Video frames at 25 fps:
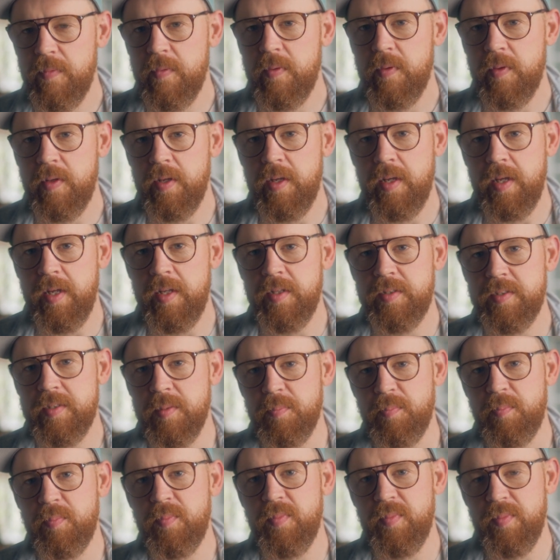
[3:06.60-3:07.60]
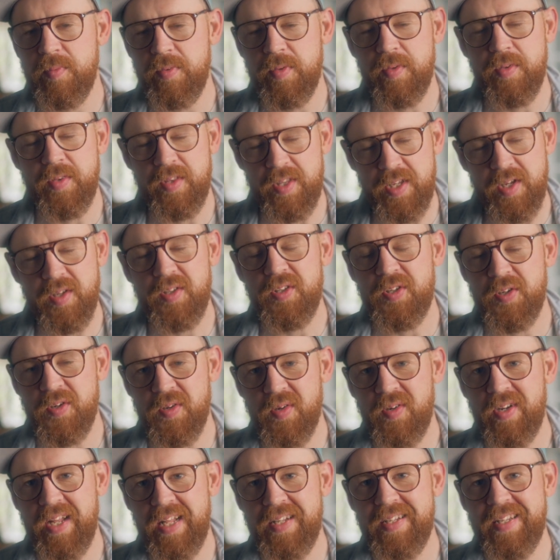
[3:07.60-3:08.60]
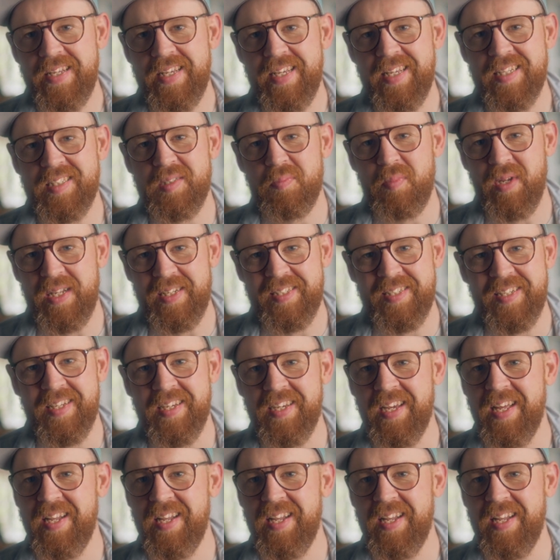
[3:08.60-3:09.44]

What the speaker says: the internal ND is a blessing,